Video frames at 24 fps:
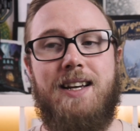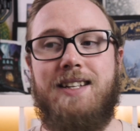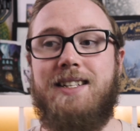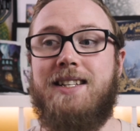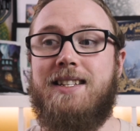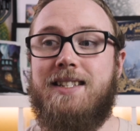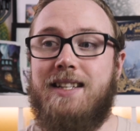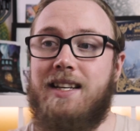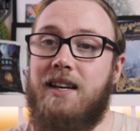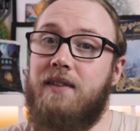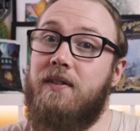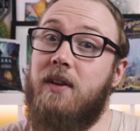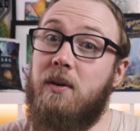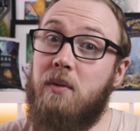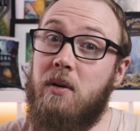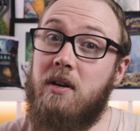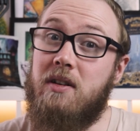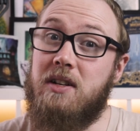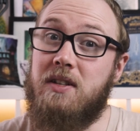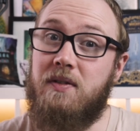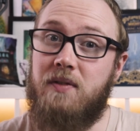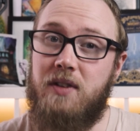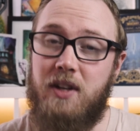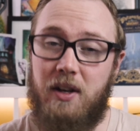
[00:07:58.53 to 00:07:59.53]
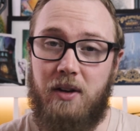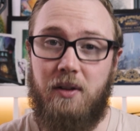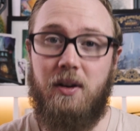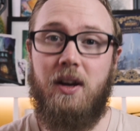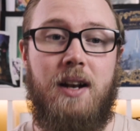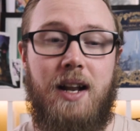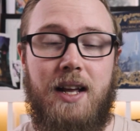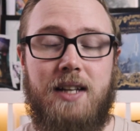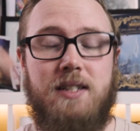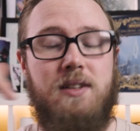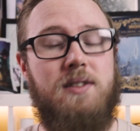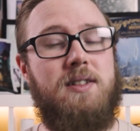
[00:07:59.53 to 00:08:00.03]
and see if it works for you.
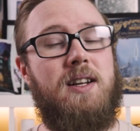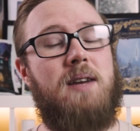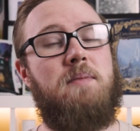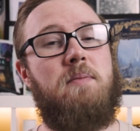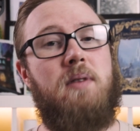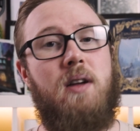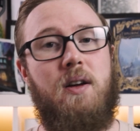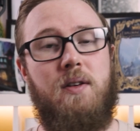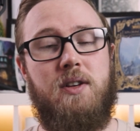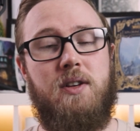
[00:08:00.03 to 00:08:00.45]
Let us know down below